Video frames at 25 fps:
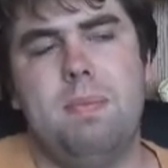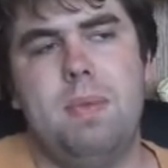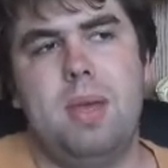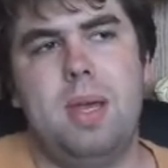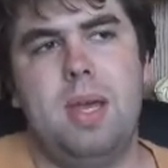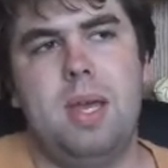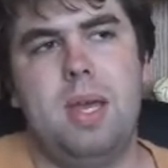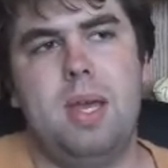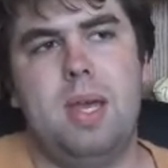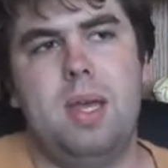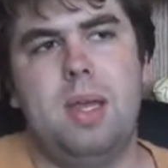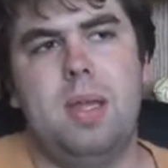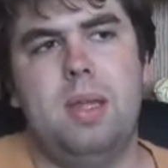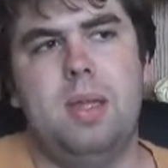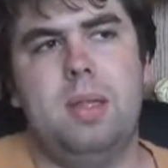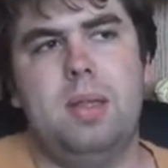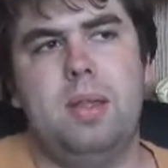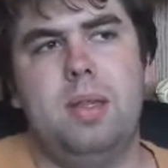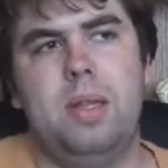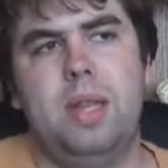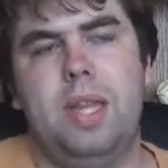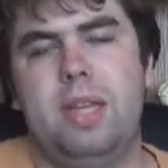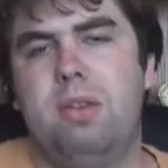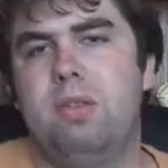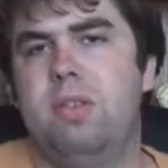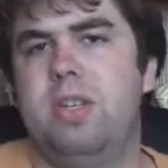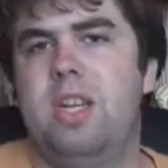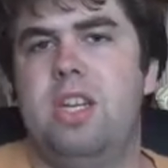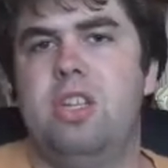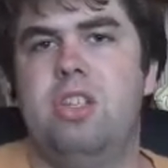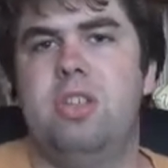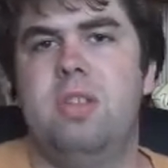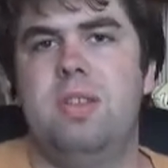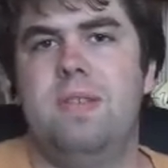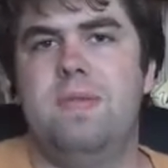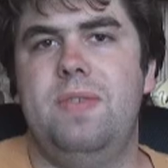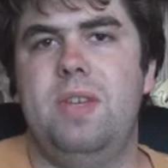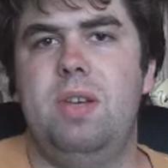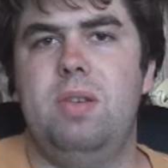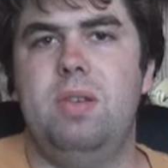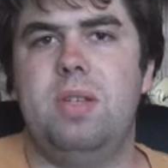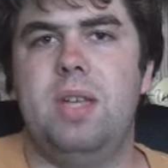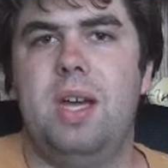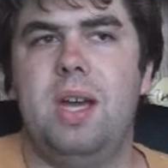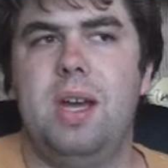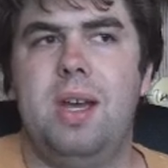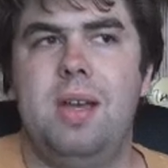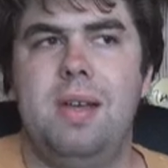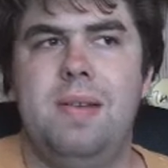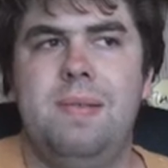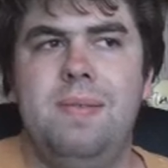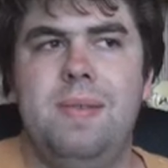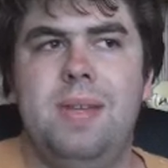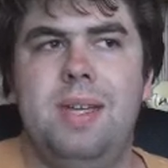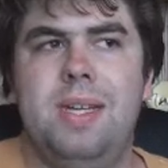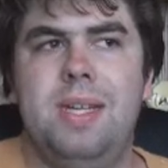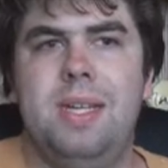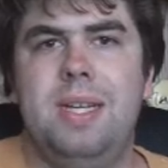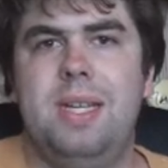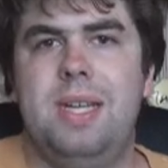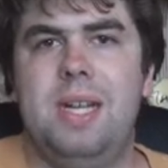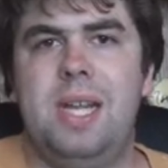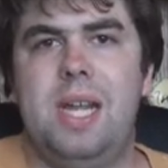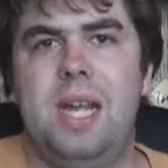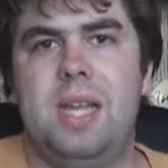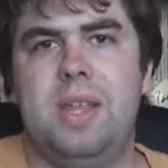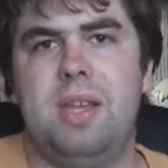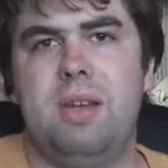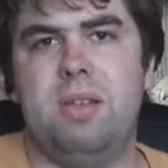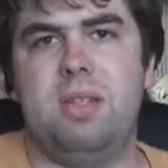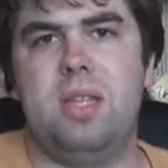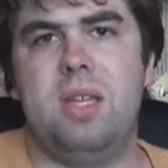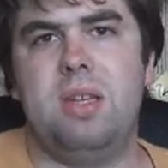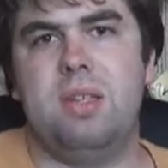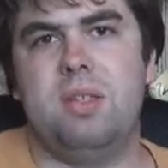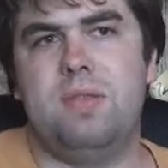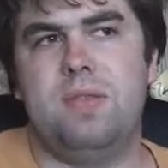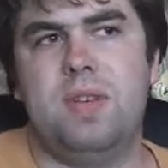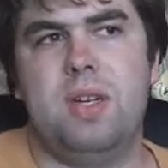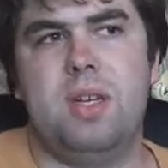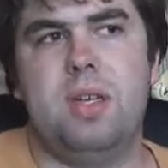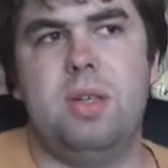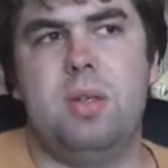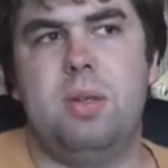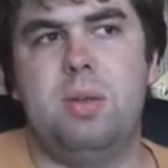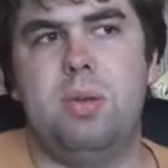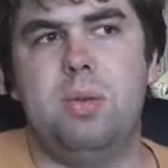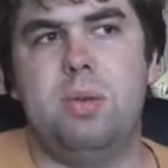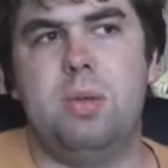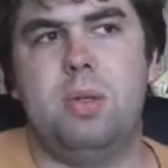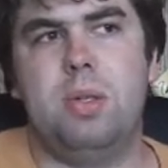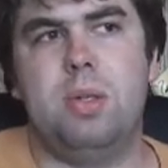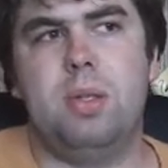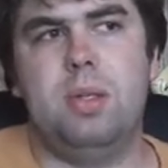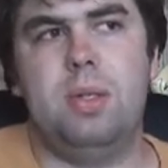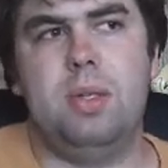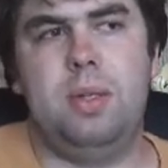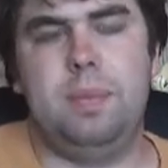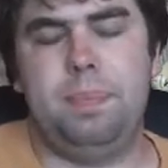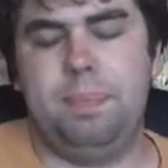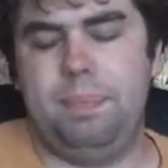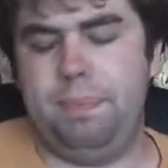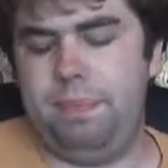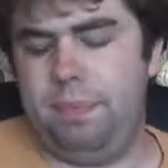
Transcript: the late Cretaceous of Utah. I thought that was very cool,